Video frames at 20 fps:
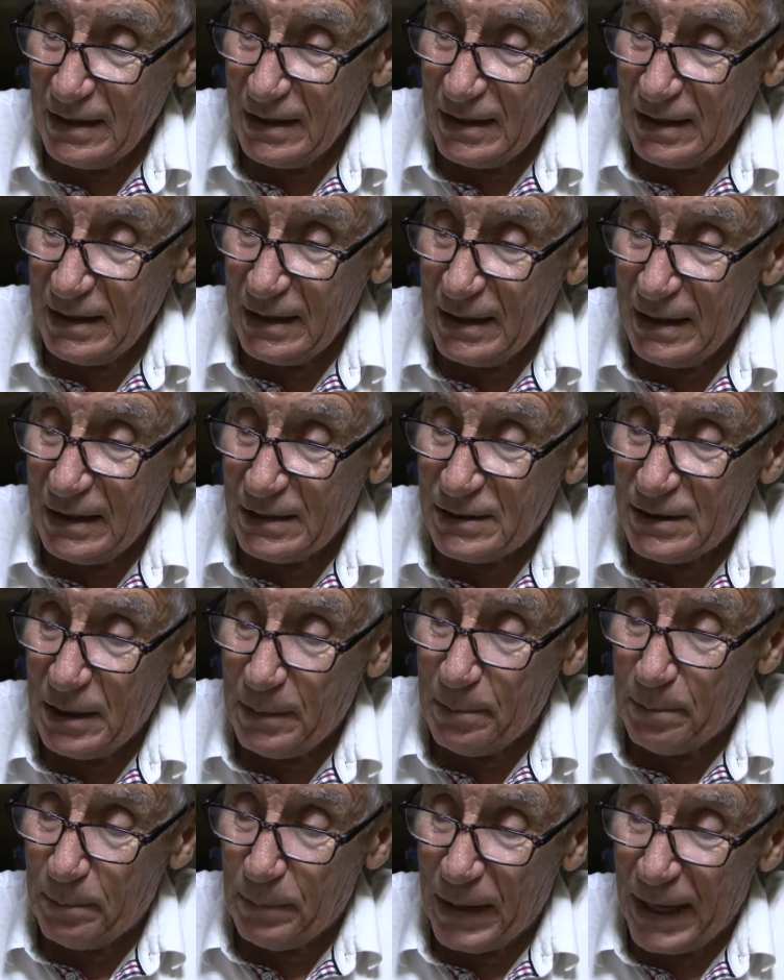He is
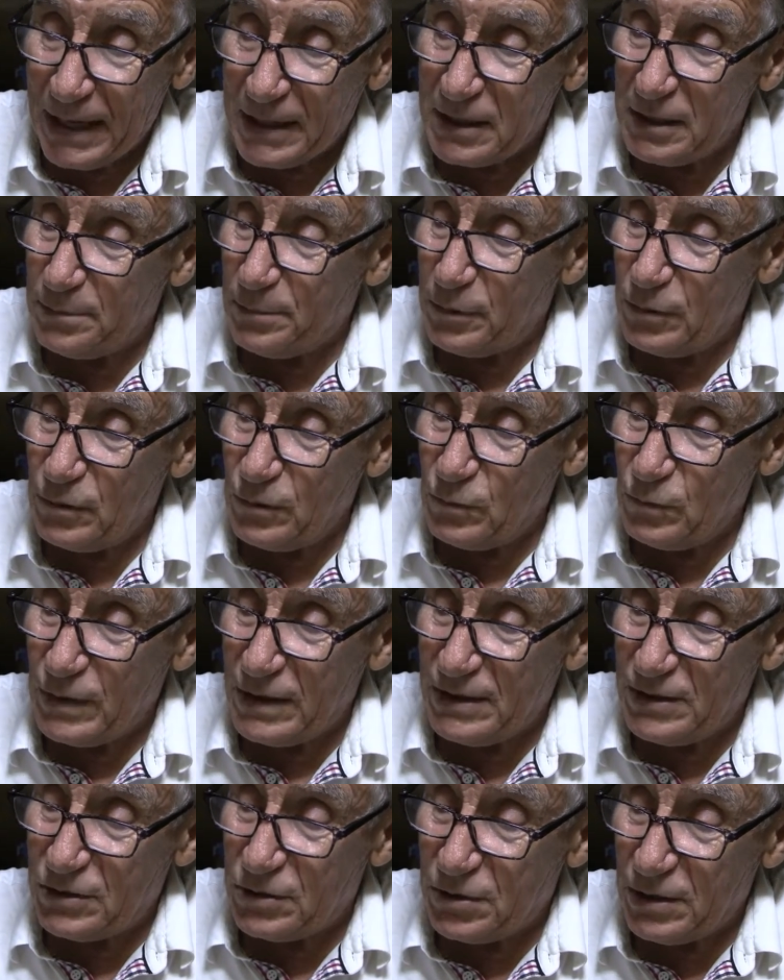implacable
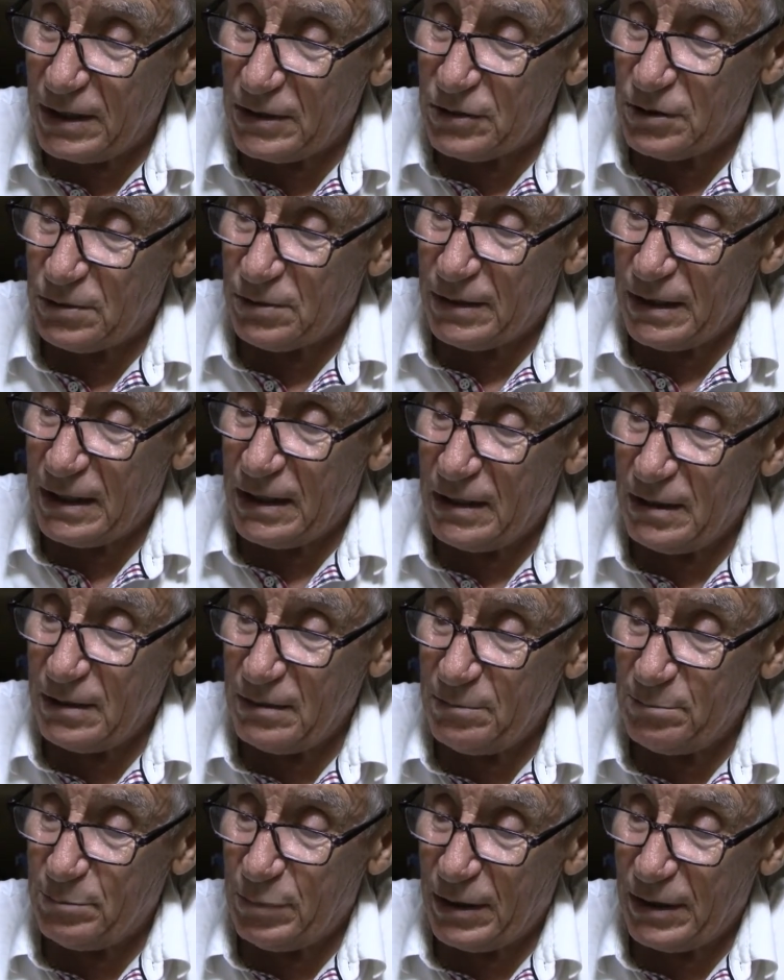with treachery,
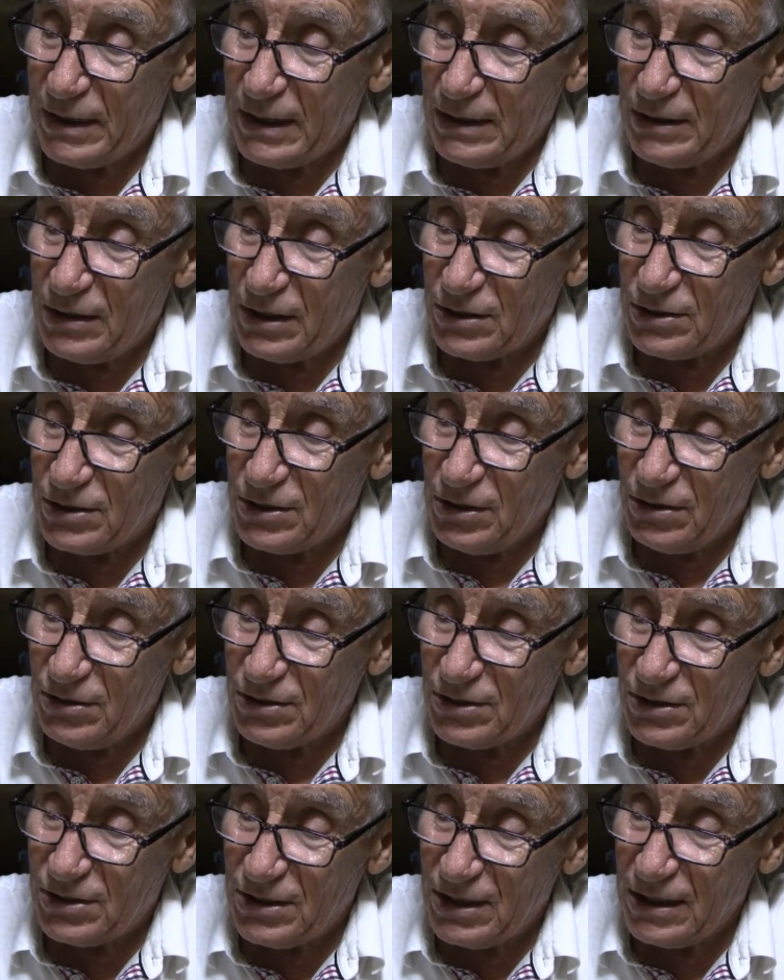but he does
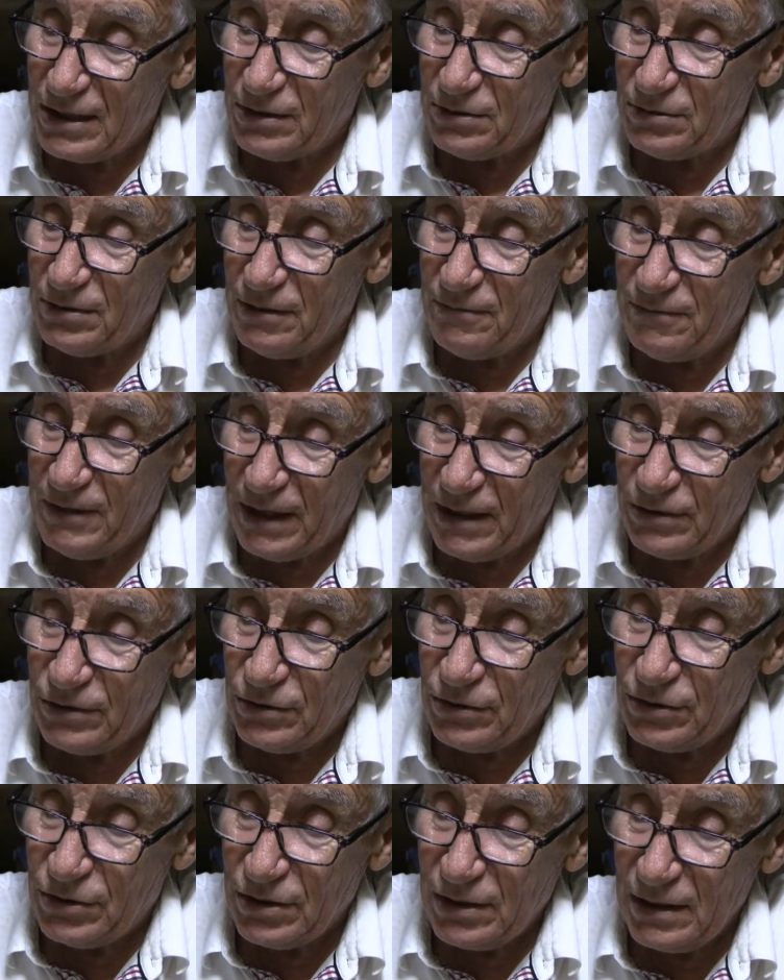not seek
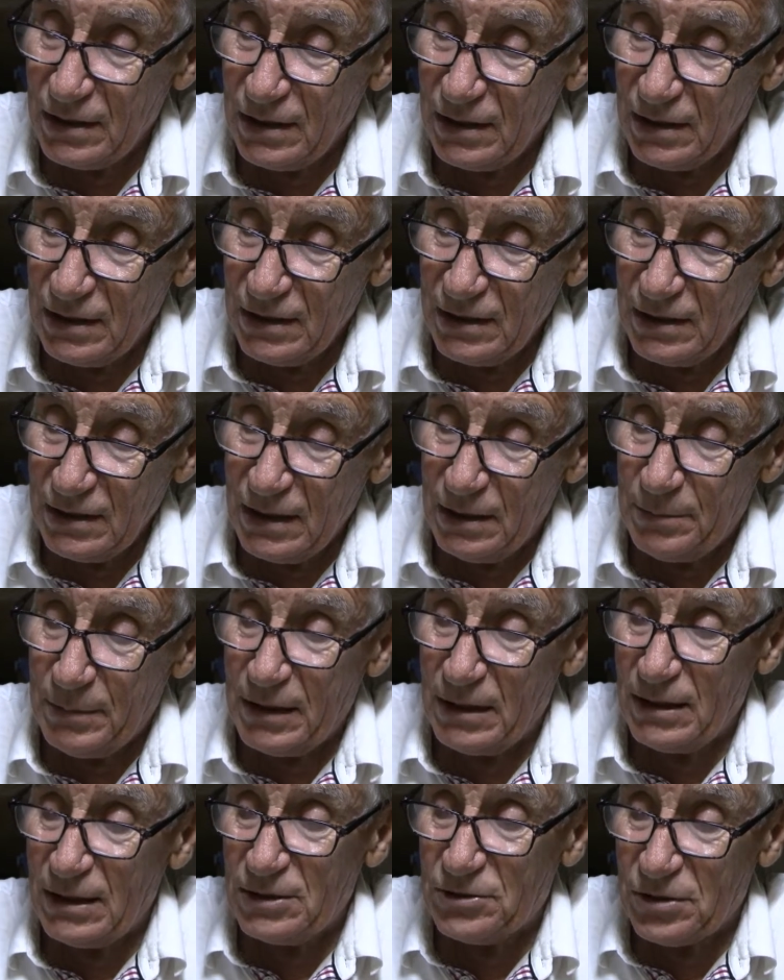revenge. He
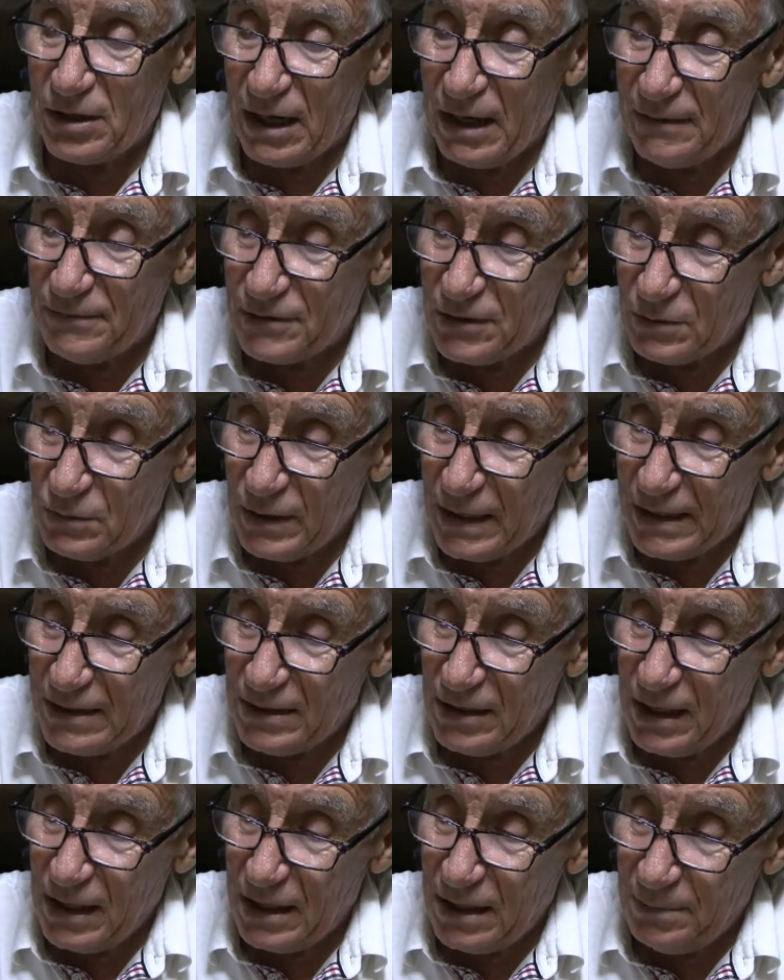merely drives away
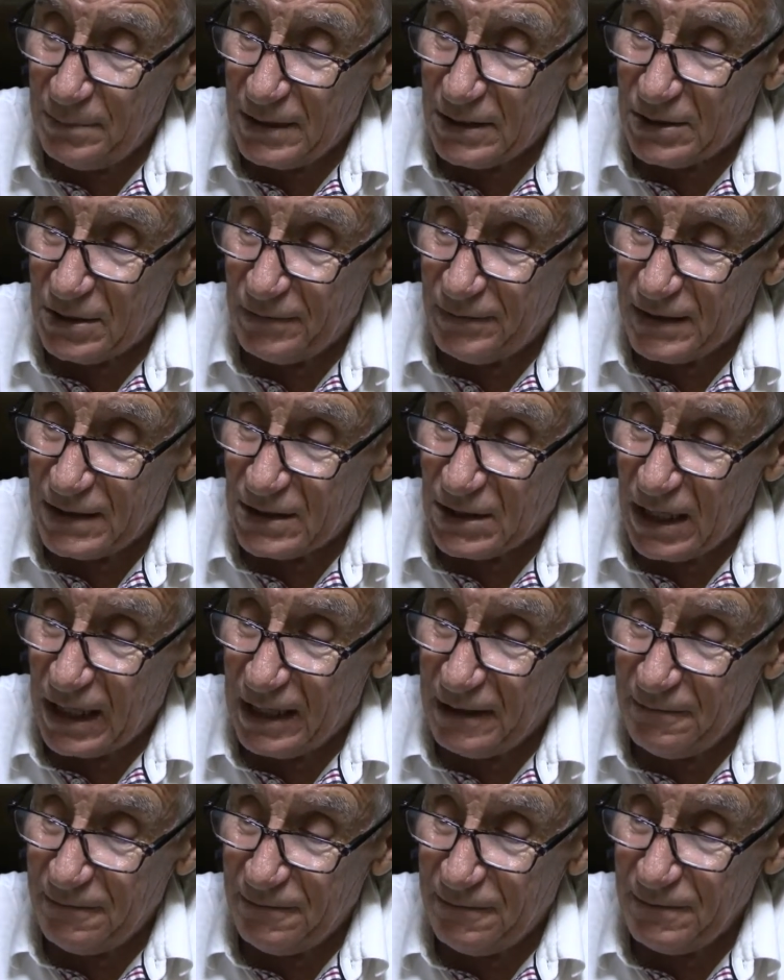the enemies of his
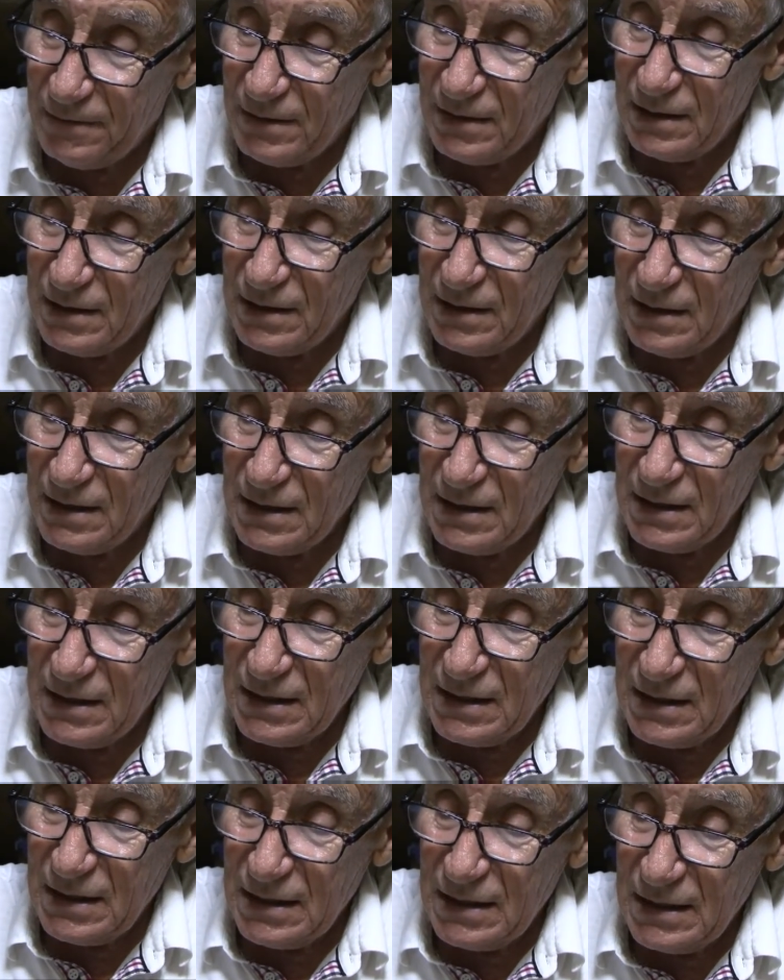life,
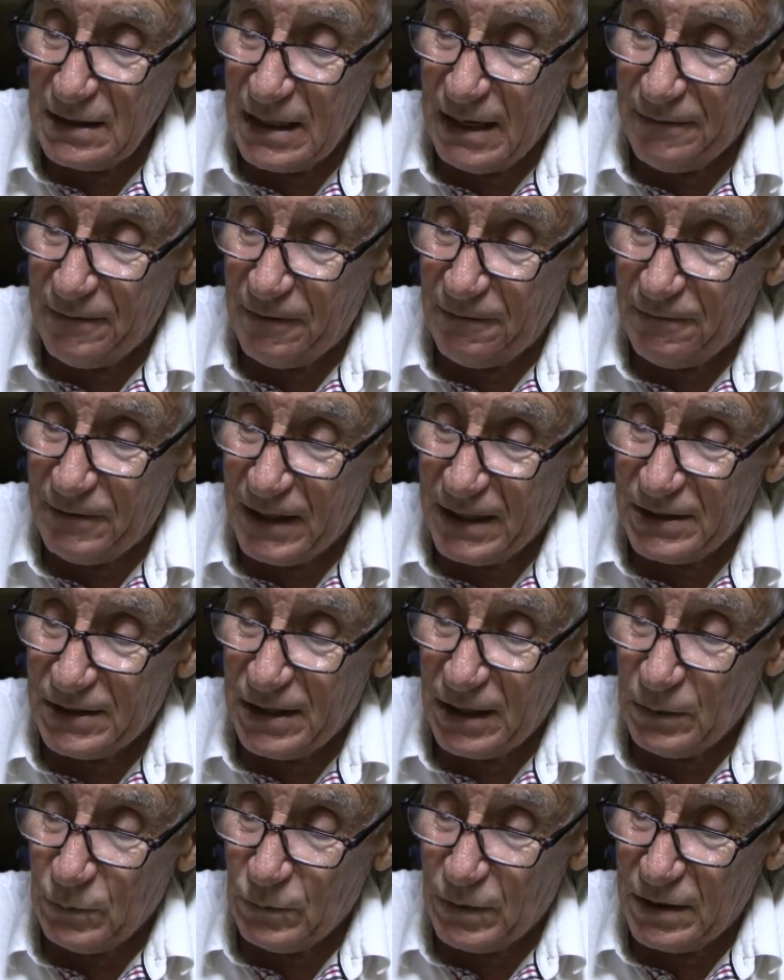never
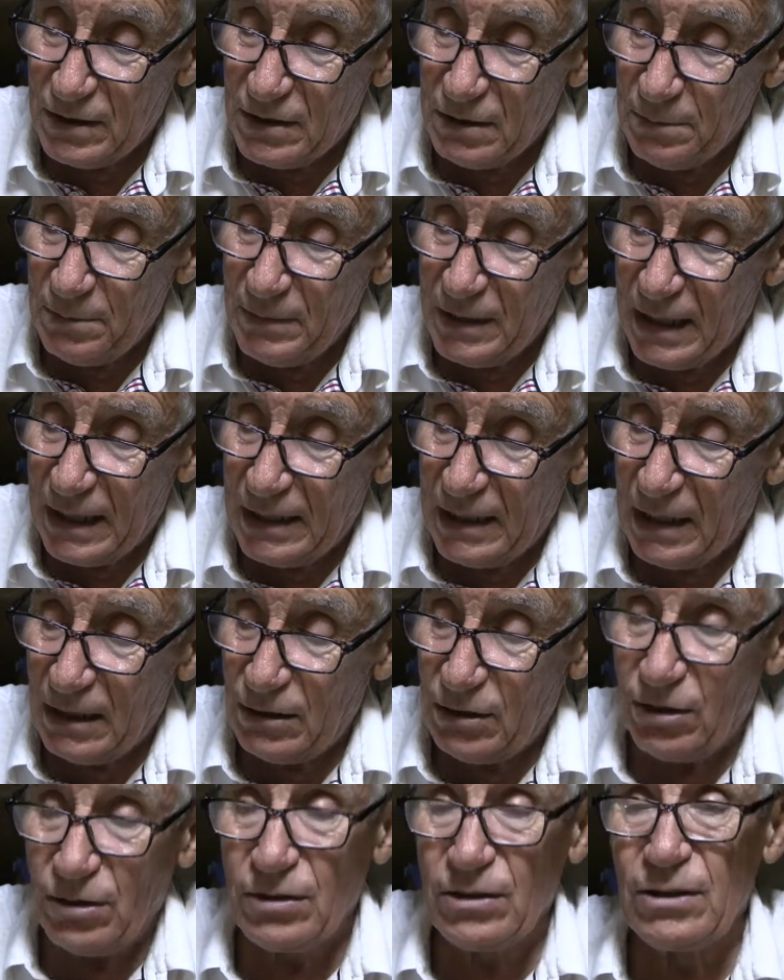fighting with them any
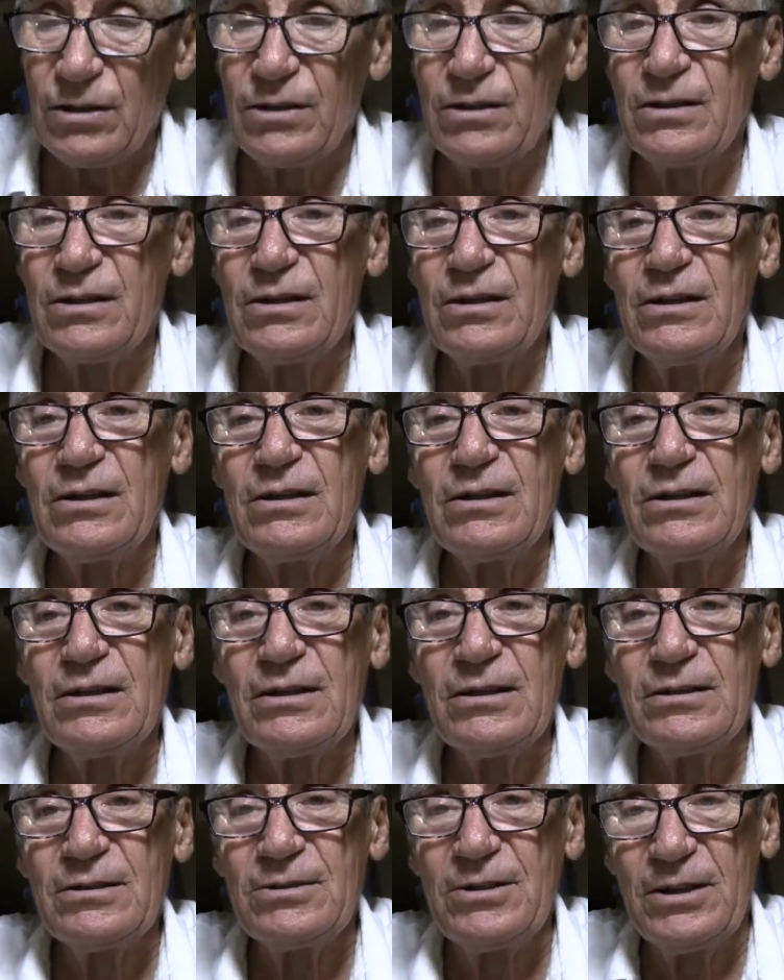longer
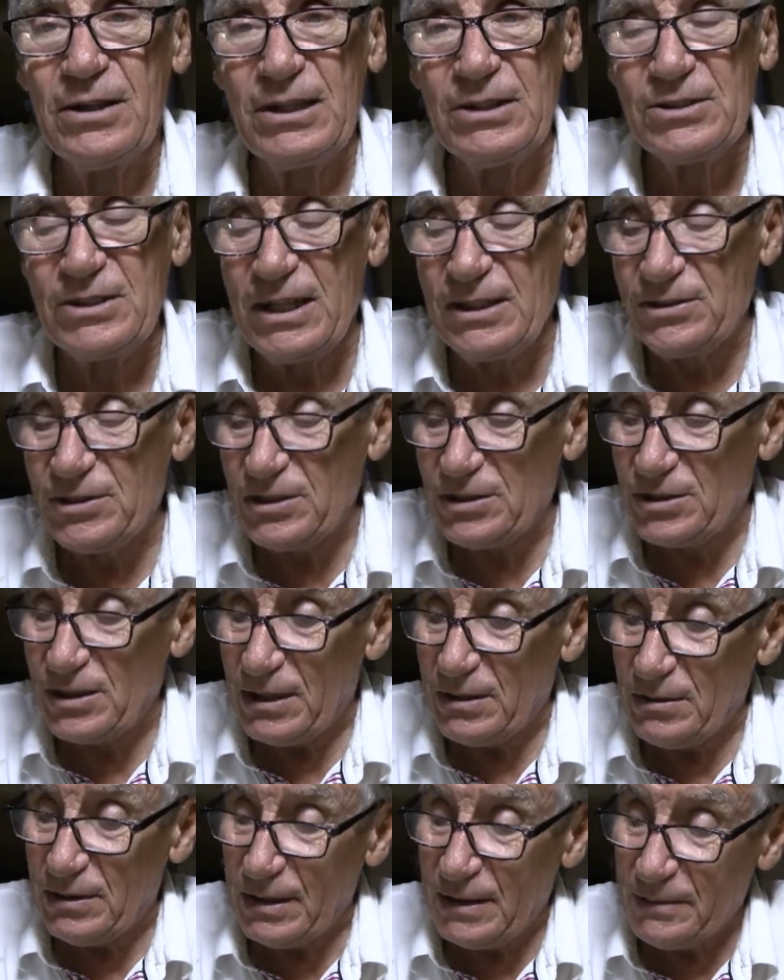than is
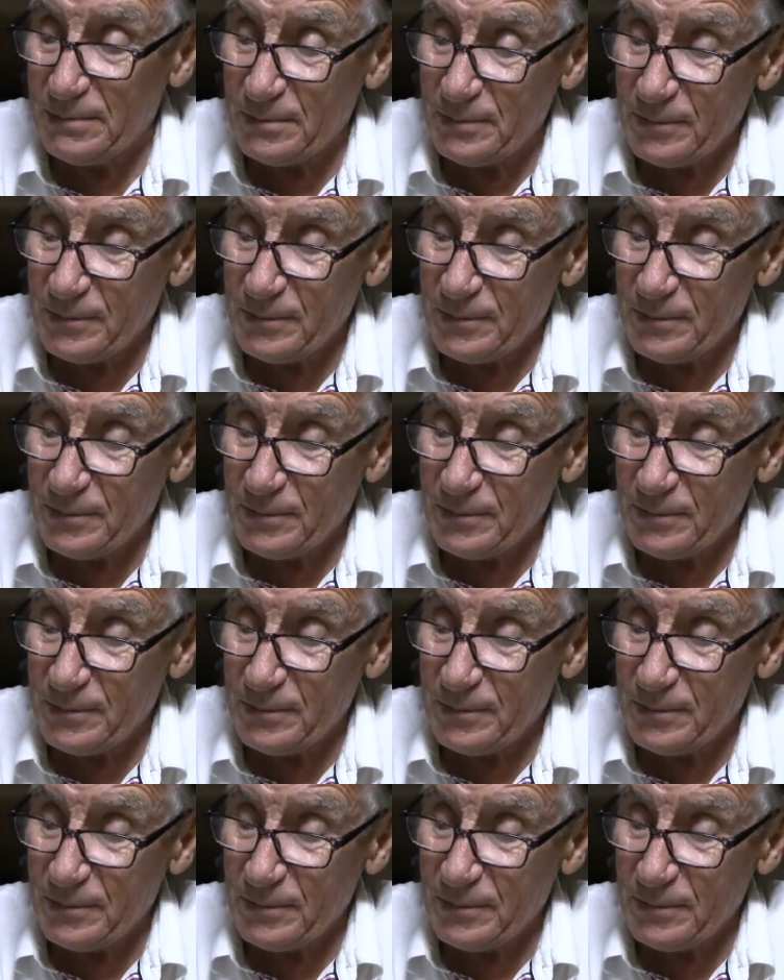necessary.